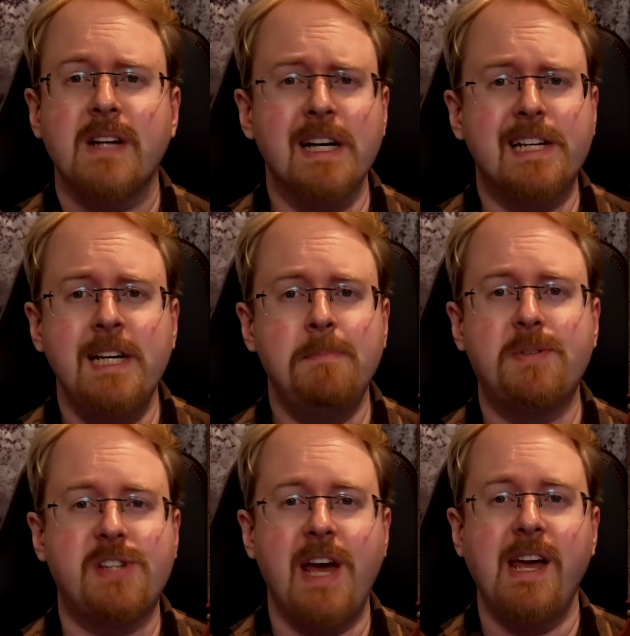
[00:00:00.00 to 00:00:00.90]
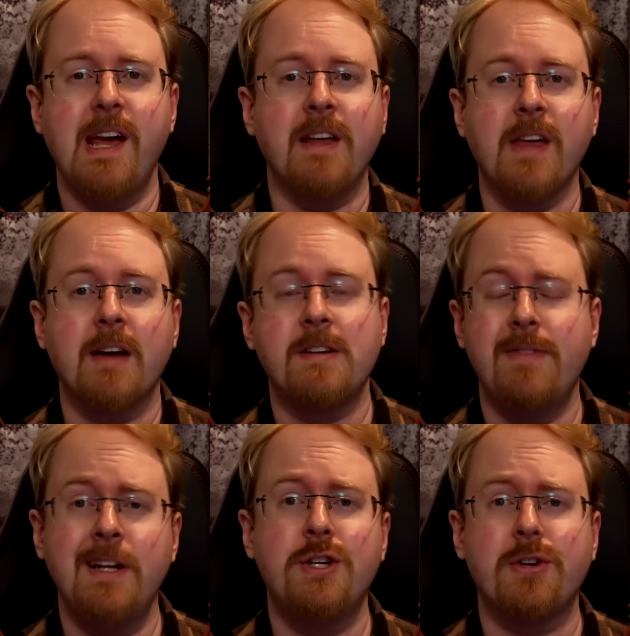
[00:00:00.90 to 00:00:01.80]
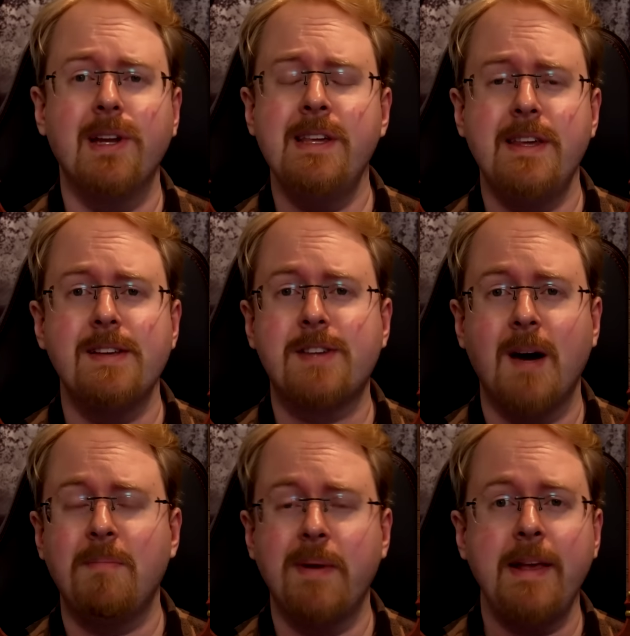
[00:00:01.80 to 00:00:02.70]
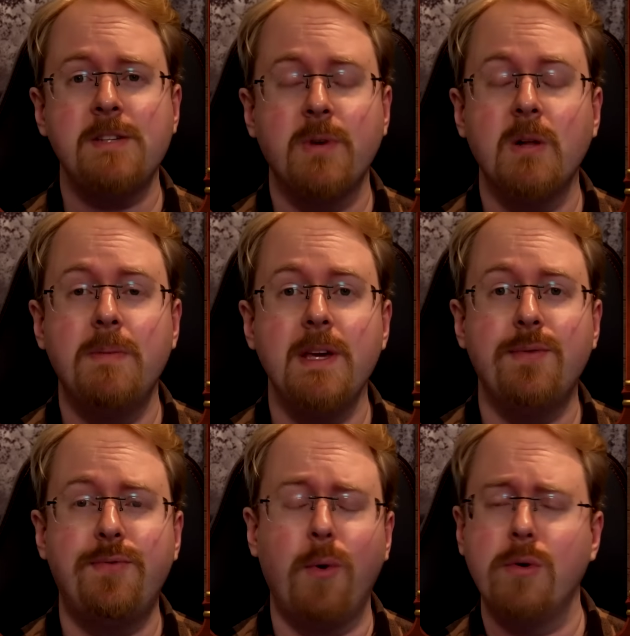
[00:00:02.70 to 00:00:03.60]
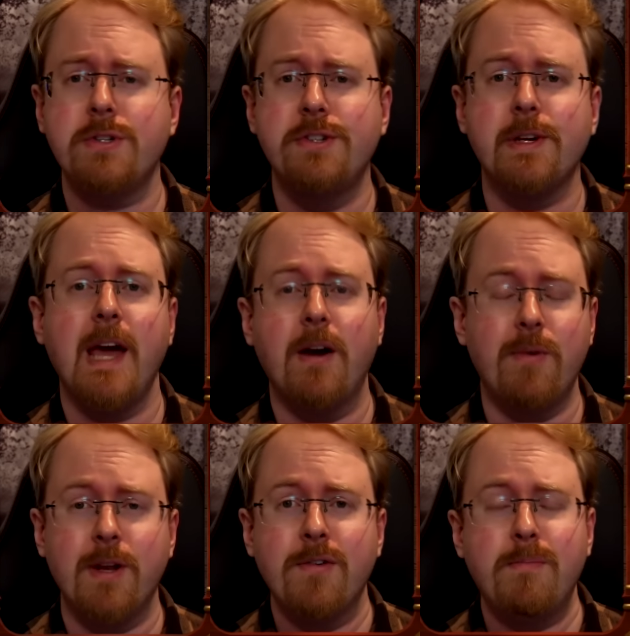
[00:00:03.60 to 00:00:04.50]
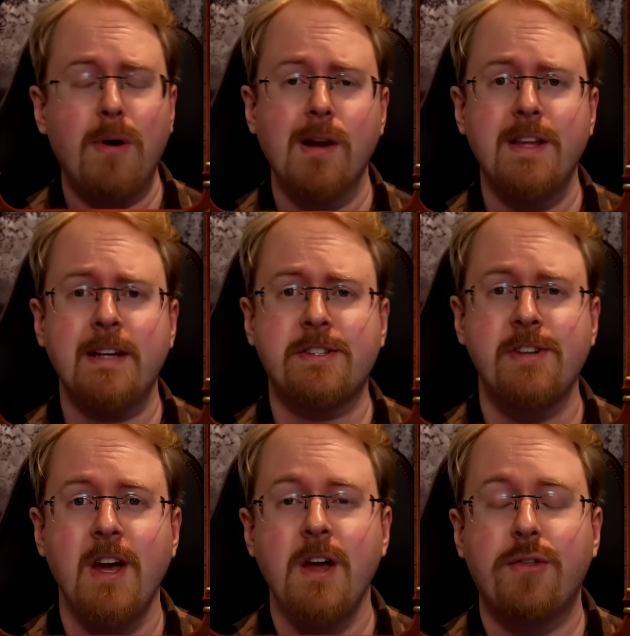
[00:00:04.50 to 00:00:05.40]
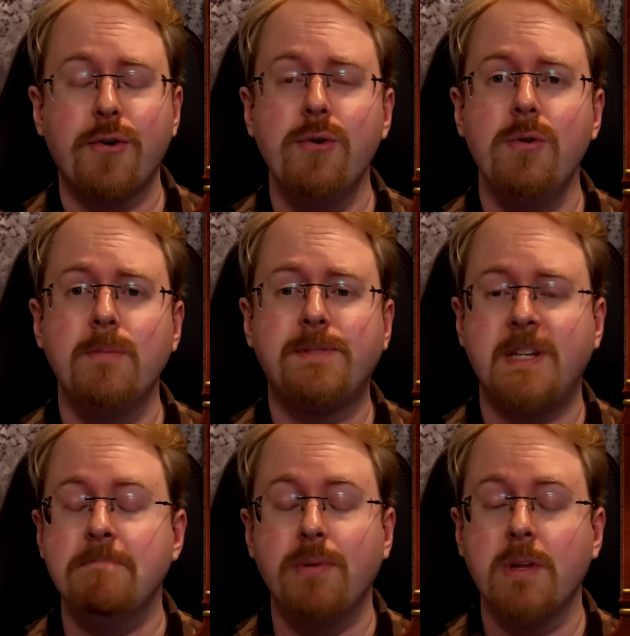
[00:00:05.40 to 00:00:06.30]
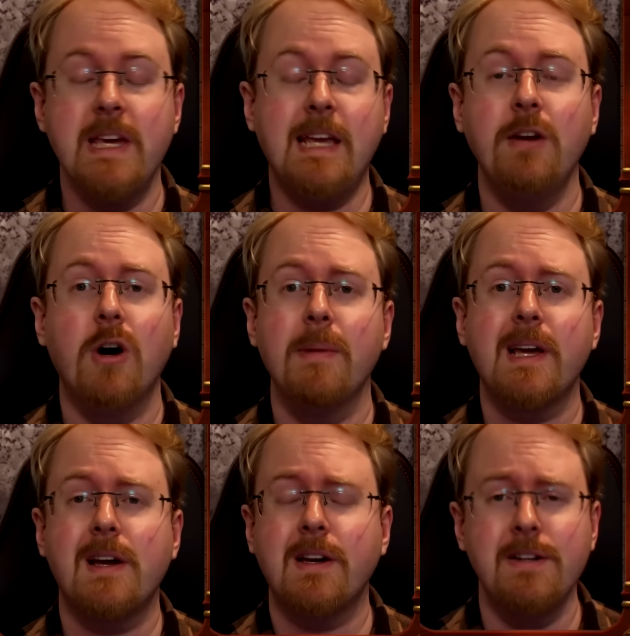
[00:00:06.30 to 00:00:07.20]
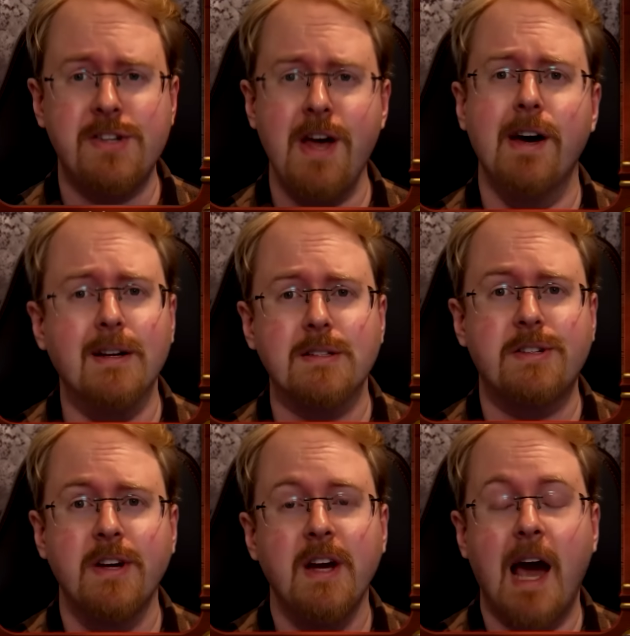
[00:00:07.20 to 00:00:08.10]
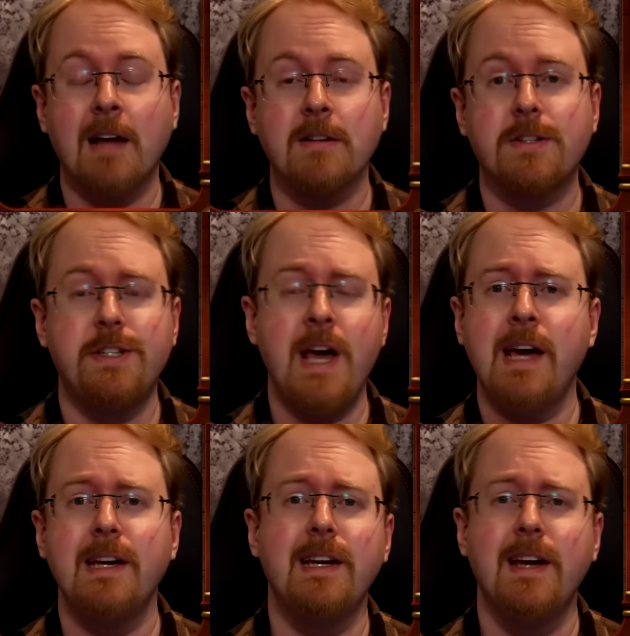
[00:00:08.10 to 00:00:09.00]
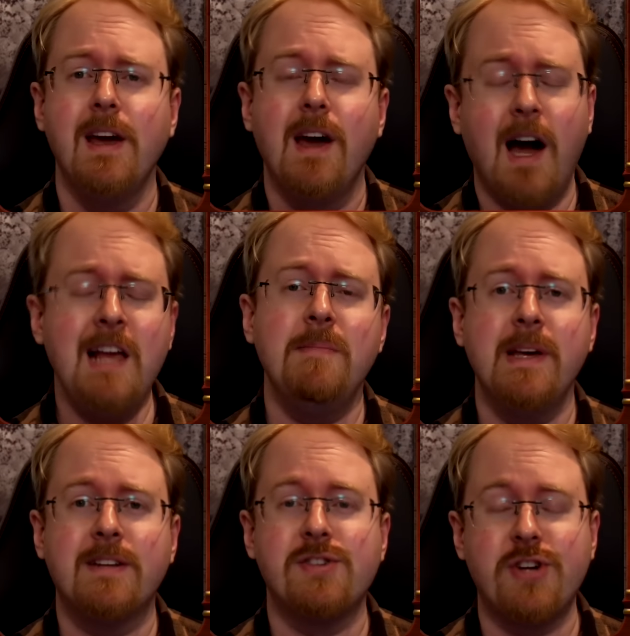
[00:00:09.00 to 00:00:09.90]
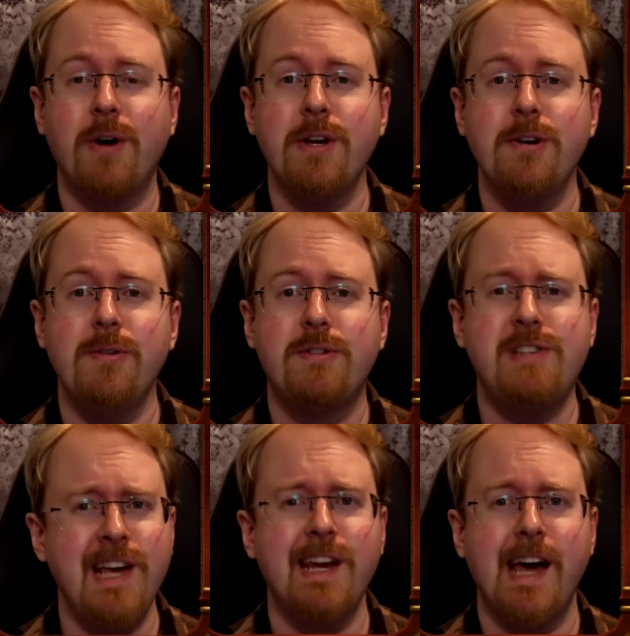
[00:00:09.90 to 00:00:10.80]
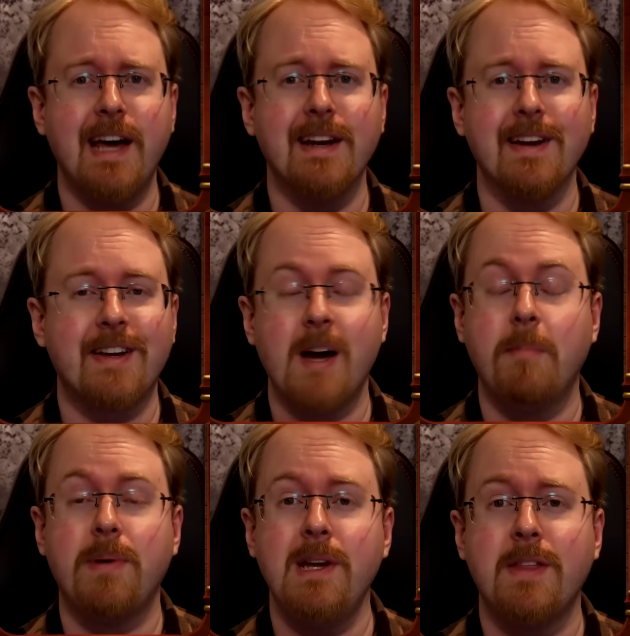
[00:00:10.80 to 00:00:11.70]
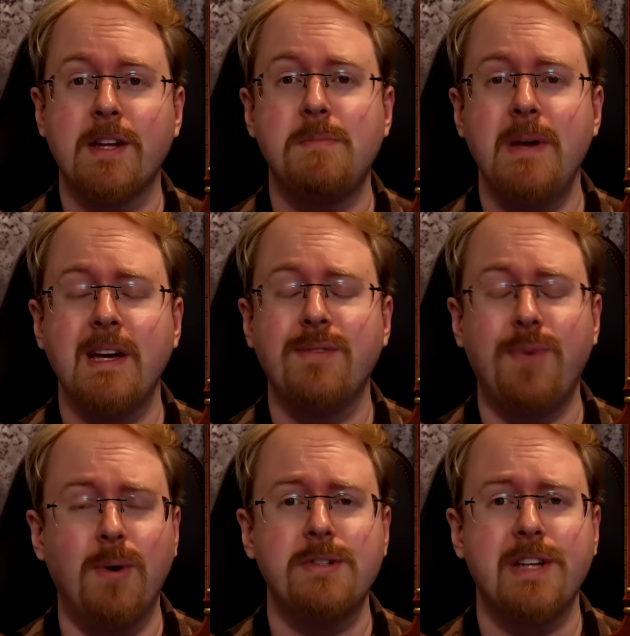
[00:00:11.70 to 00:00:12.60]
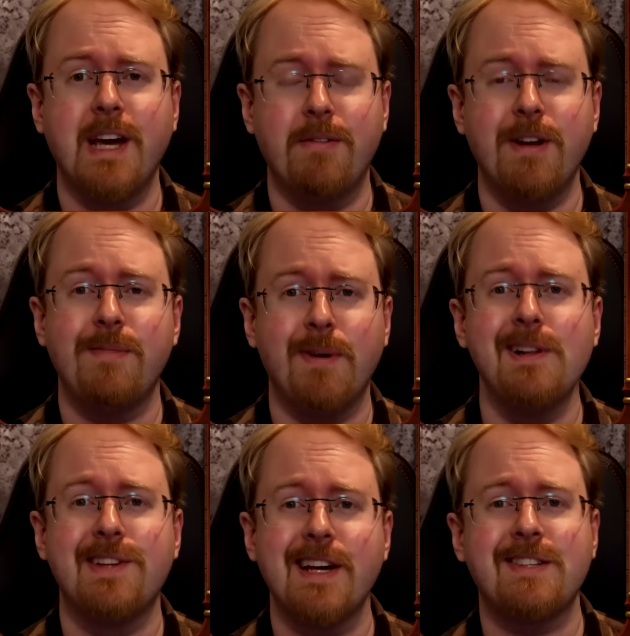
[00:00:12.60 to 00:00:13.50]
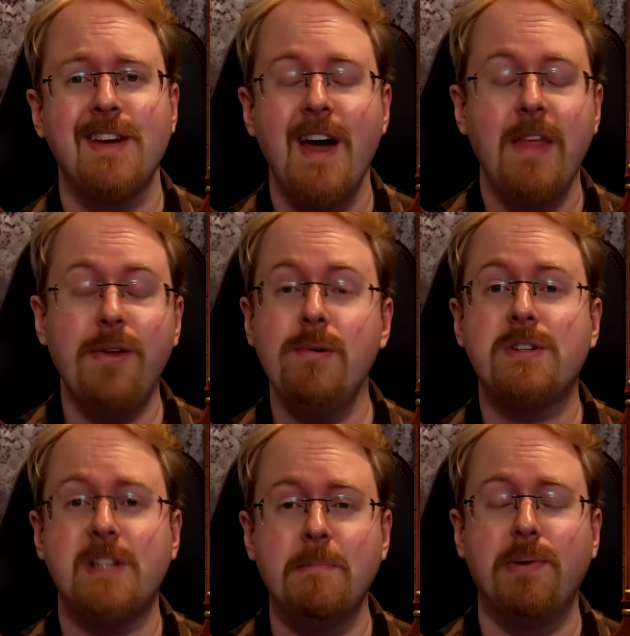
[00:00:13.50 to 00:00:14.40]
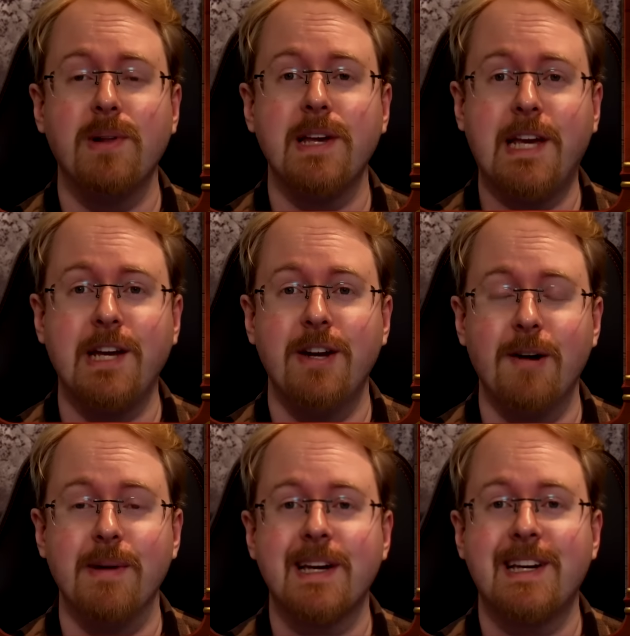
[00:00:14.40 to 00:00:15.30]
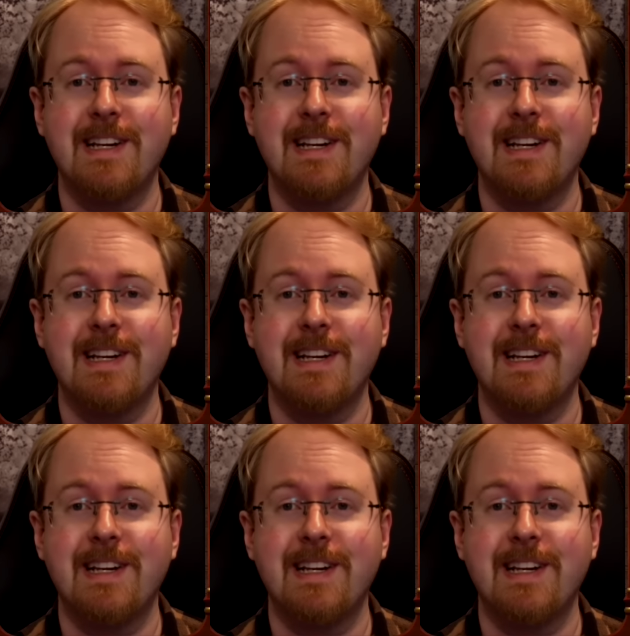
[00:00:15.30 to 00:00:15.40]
I keep saying that eventually these companies will be forced to get rid of politics through simple economic concerns. And today, I am here to show you CNN, a company that is being forced to get rid of politics through simple economic